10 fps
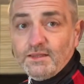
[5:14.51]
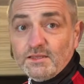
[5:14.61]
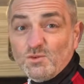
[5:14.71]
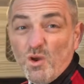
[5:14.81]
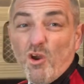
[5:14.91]

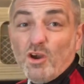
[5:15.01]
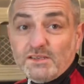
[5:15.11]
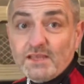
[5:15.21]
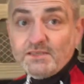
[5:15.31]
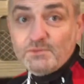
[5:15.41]
That's where I
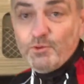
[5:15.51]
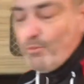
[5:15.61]
tend to put